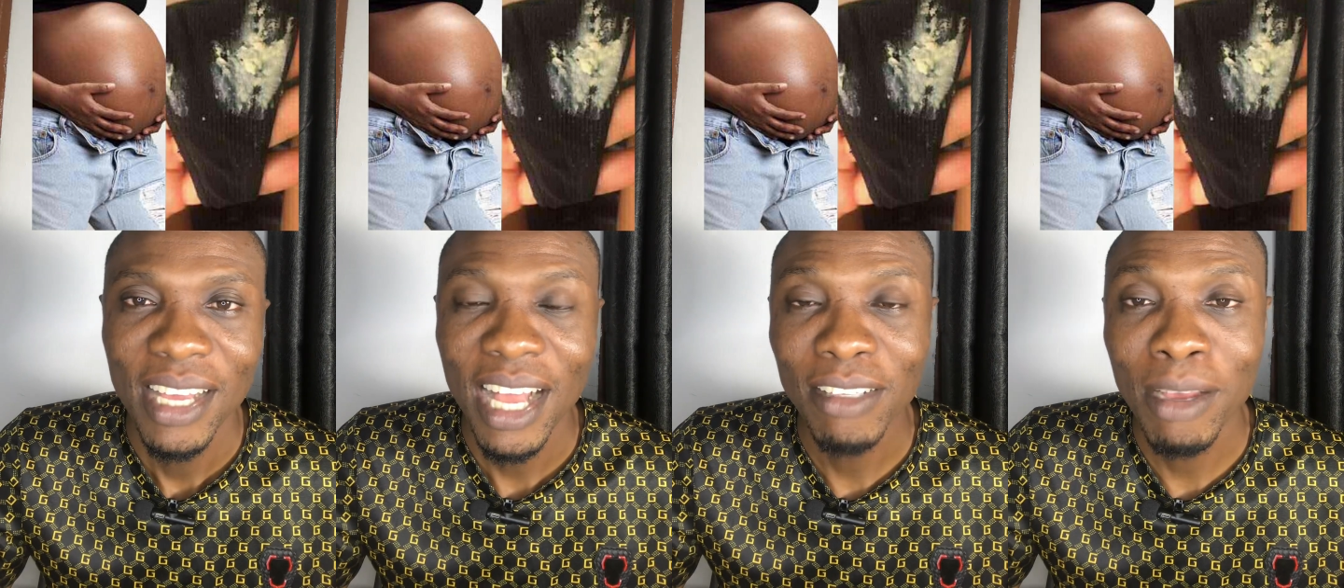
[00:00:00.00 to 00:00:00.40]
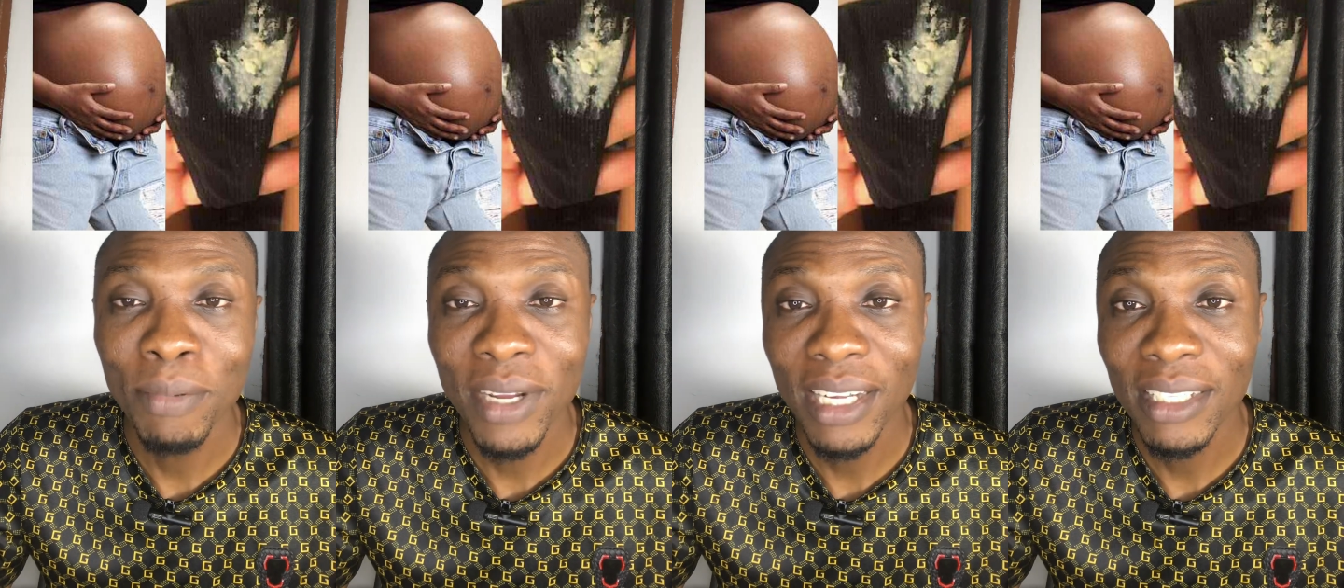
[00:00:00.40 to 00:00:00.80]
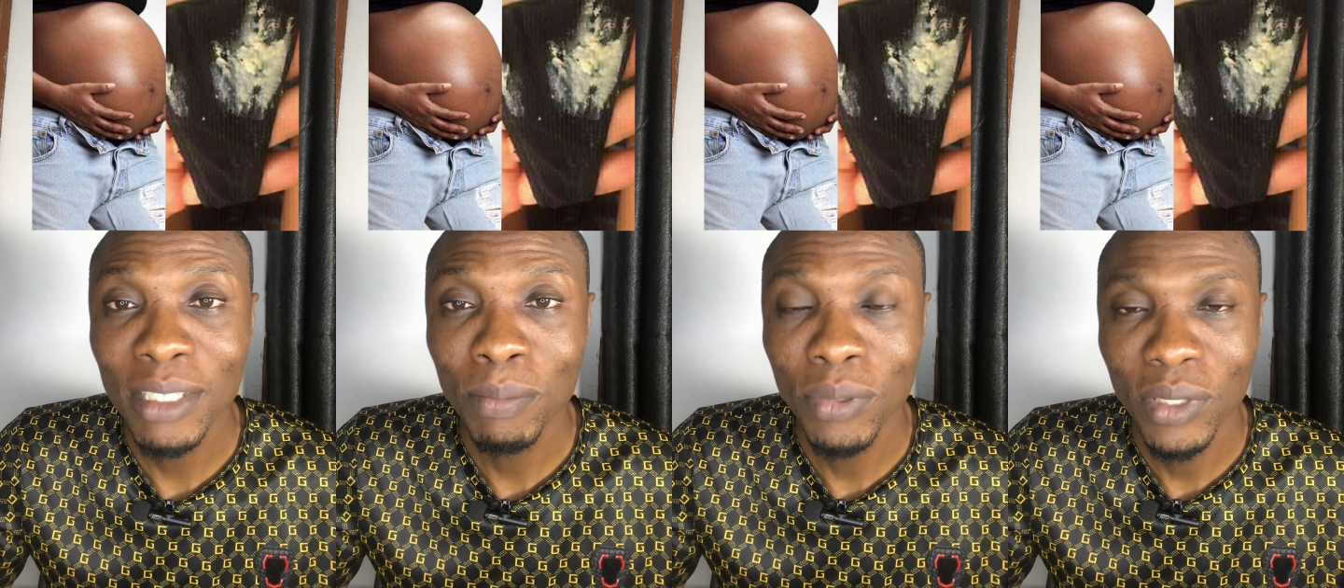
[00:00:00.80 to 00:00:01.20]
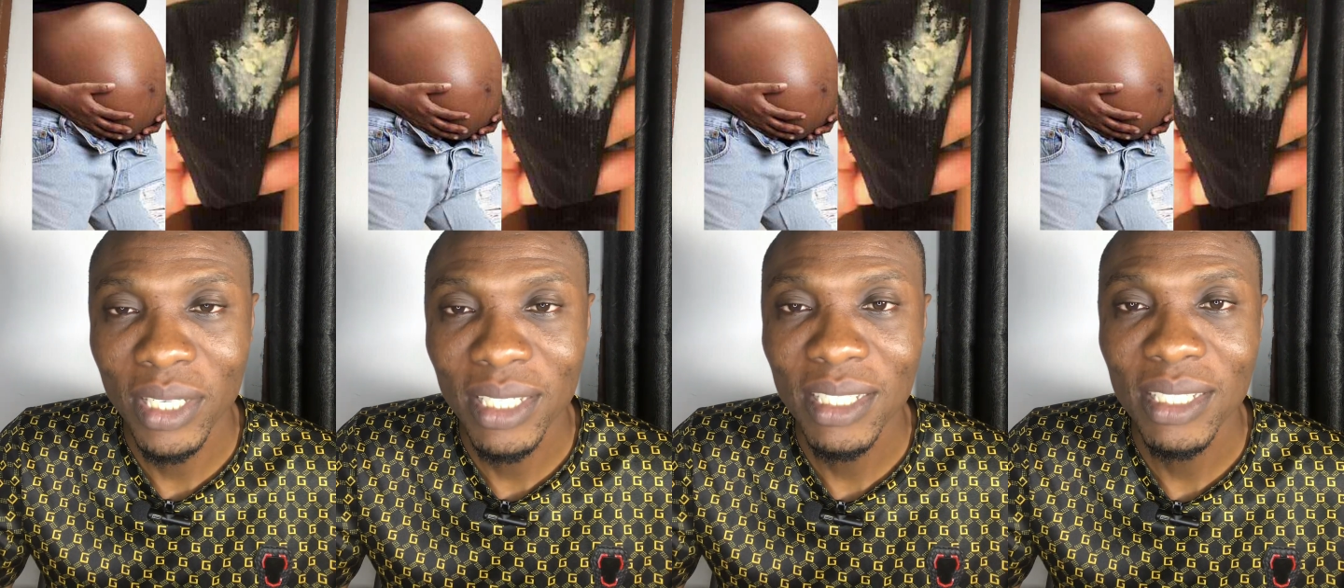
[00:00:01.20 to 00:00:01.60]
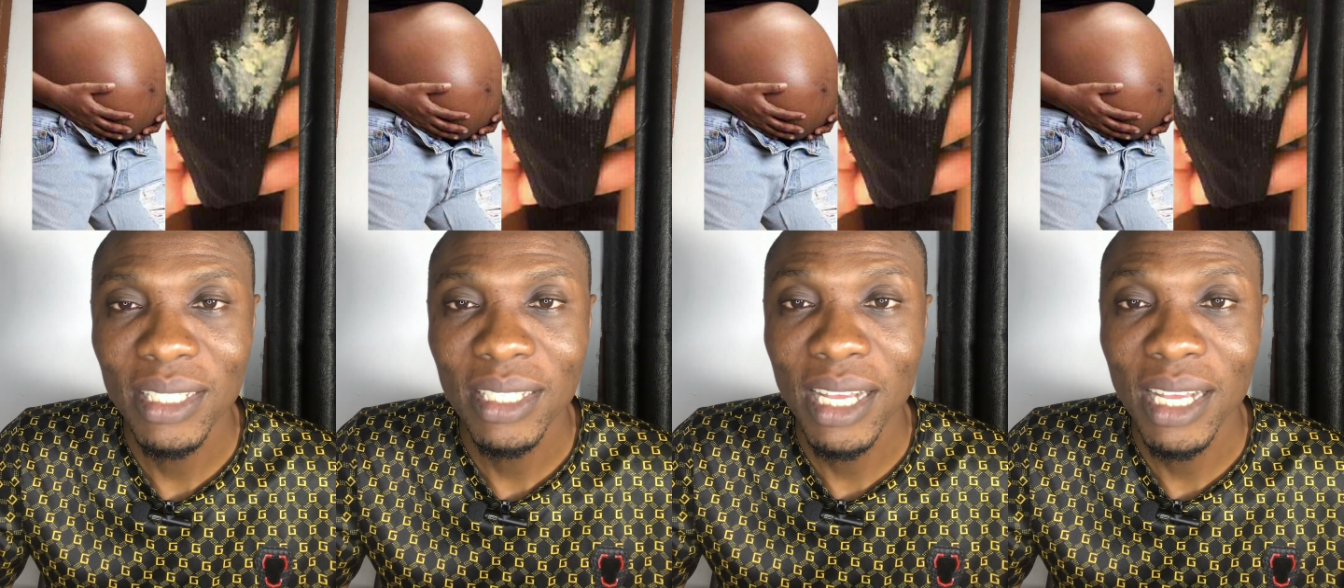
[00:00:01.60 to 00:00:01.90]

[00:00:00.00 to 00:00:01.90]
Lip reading: As our pregnancy progresses,